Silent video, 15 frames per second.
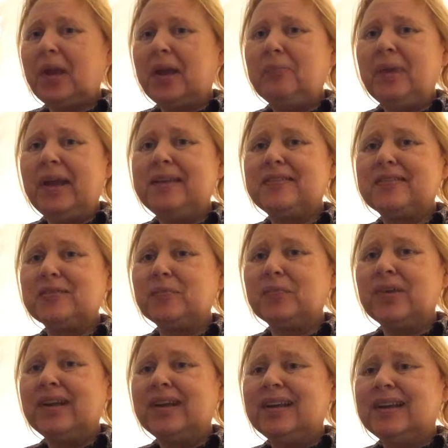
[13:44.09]
I made
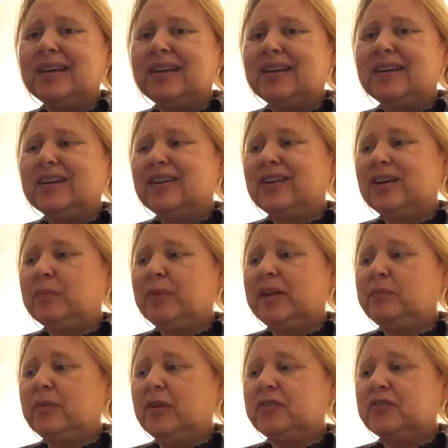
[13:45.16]

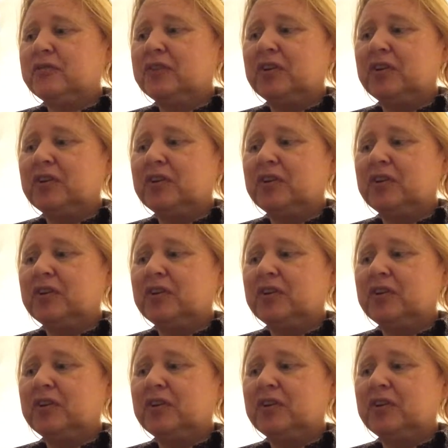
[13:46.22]
most of